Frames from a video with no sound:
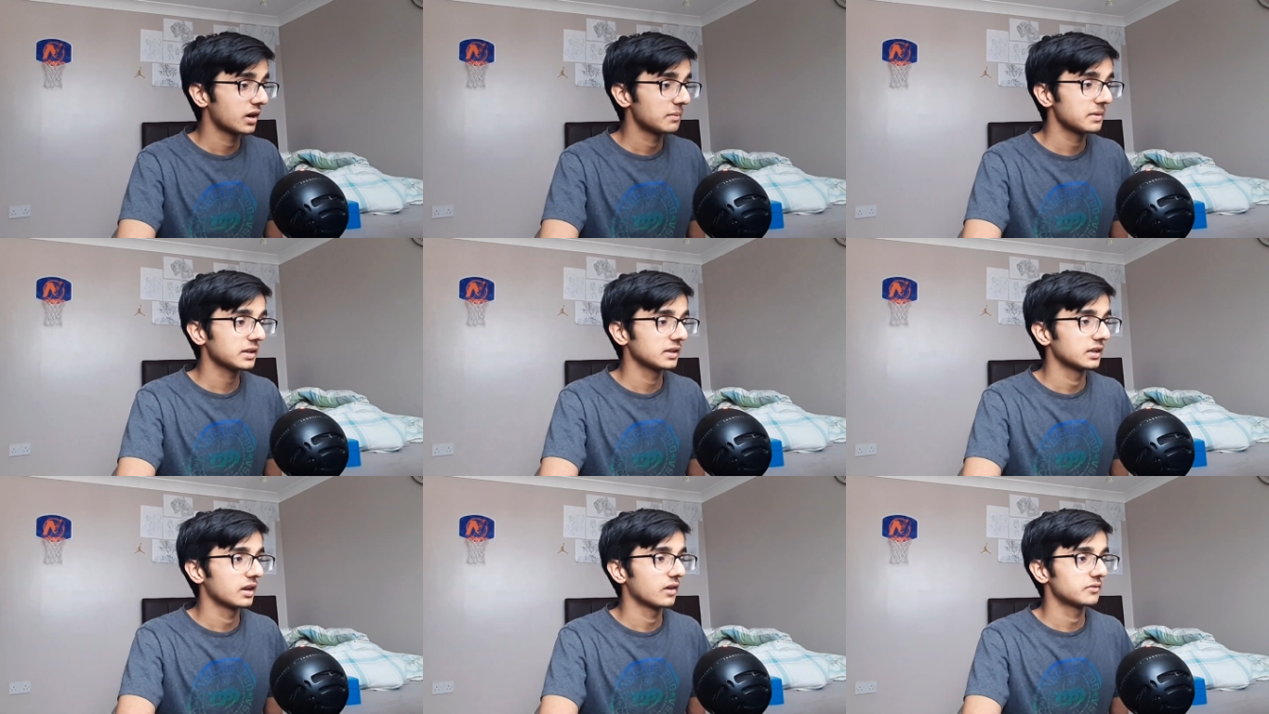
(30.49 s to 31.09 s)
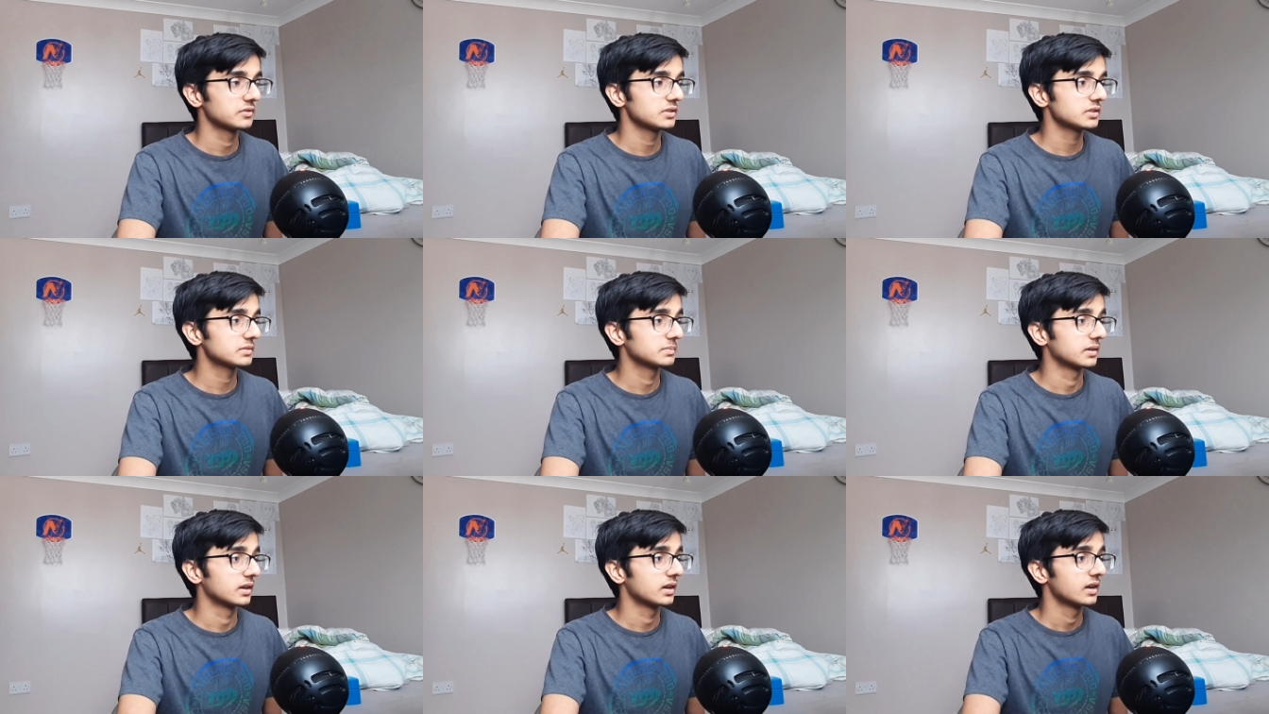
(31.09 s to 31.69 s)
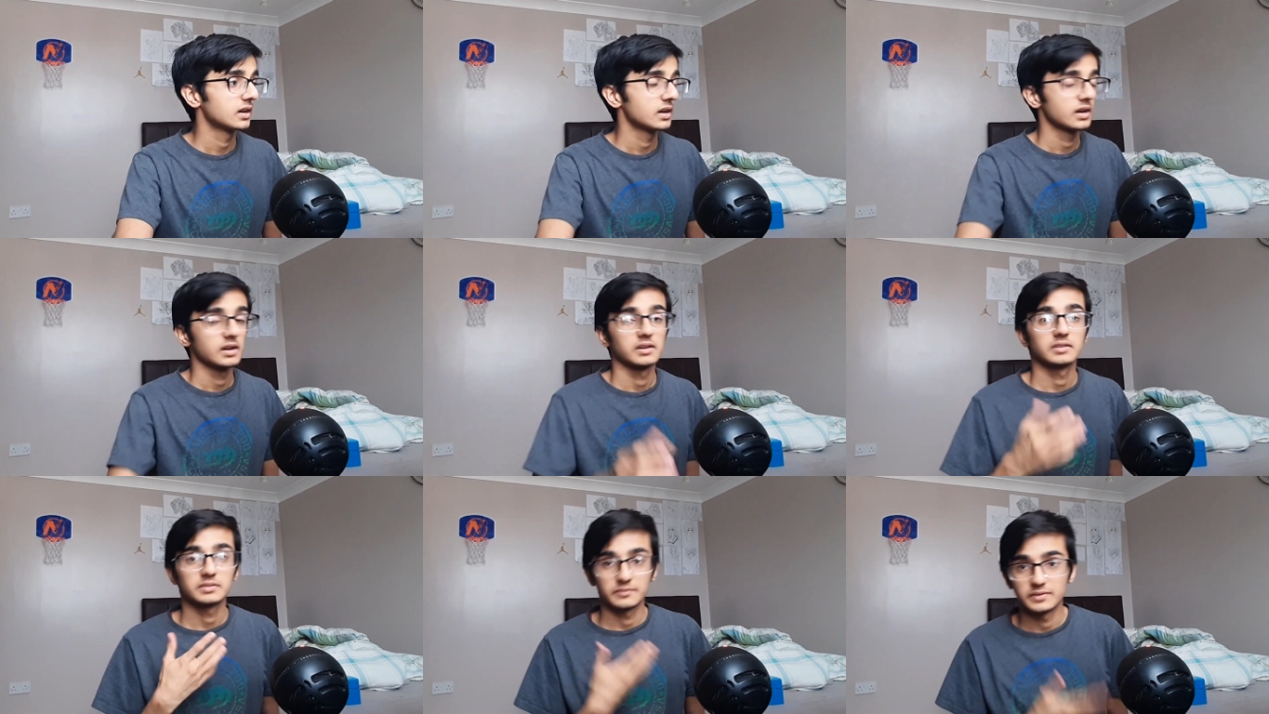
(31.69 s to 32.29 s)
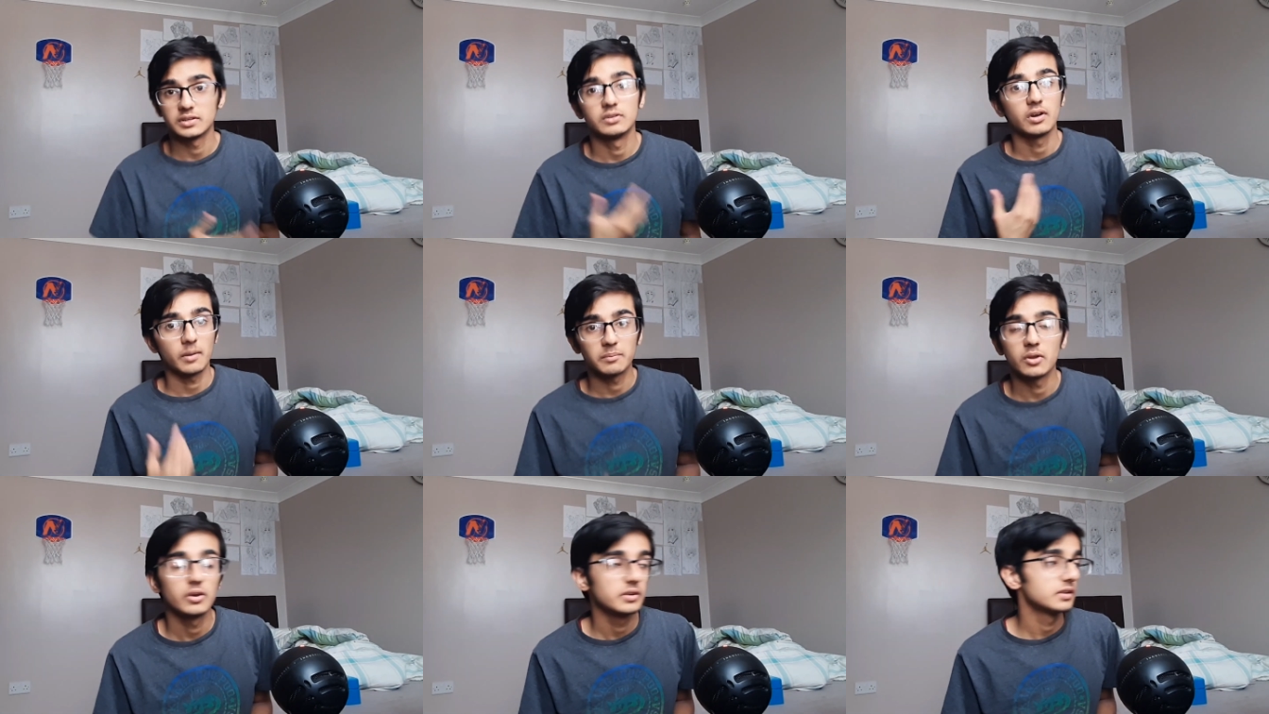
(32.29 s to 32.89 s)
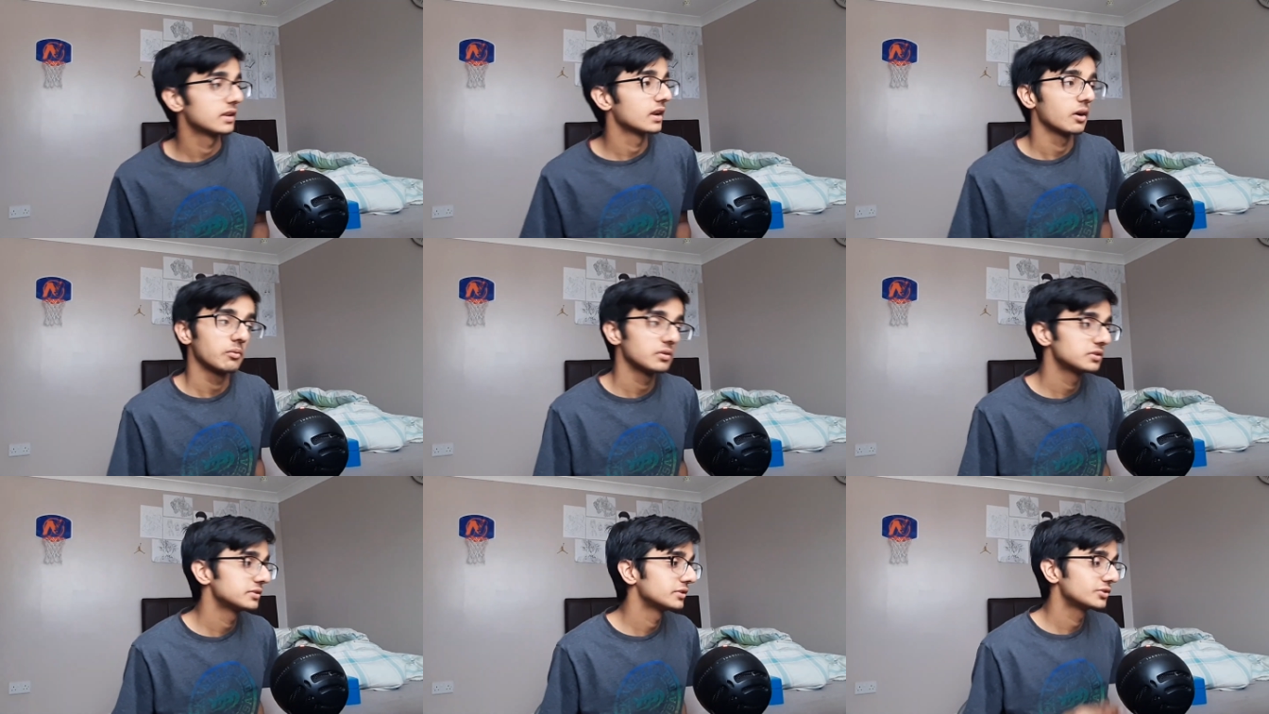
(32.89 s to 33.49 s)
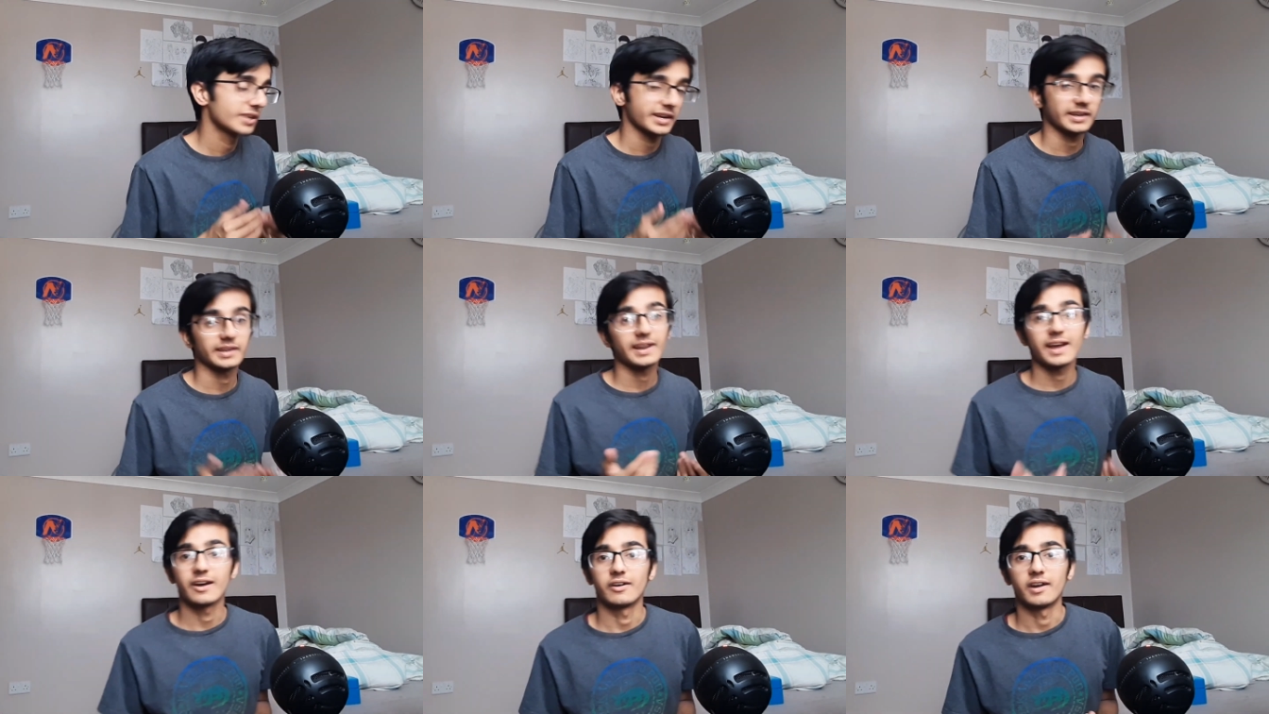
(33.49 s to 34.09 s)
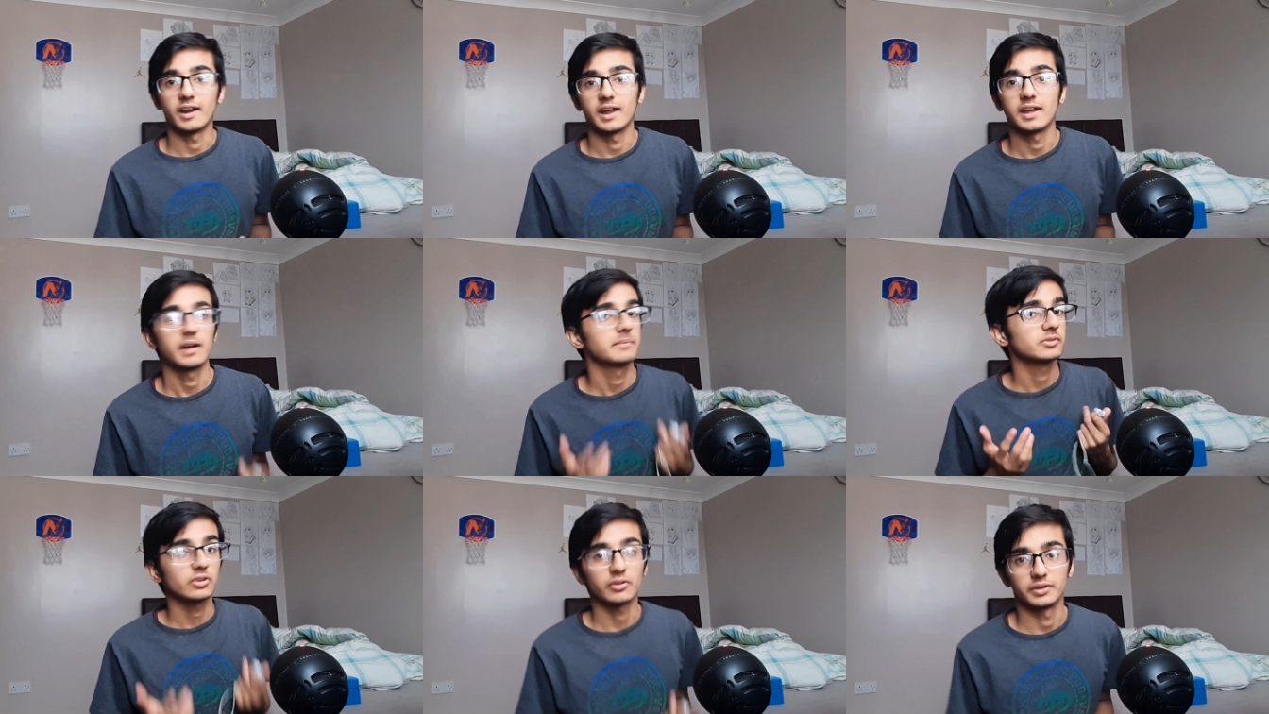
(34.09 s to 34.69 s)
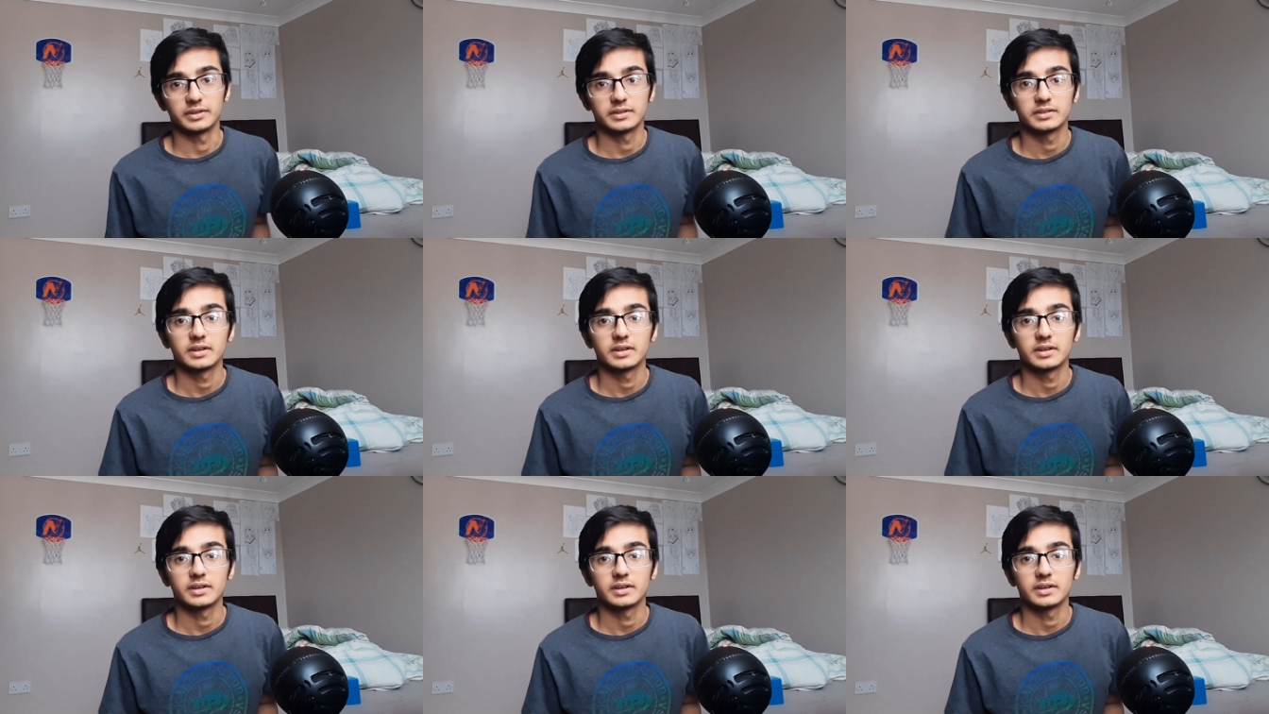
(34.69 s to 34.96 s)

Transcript: I'll make it late after this, but some video uploaded and I want to check it out. Alright, I'm sorry.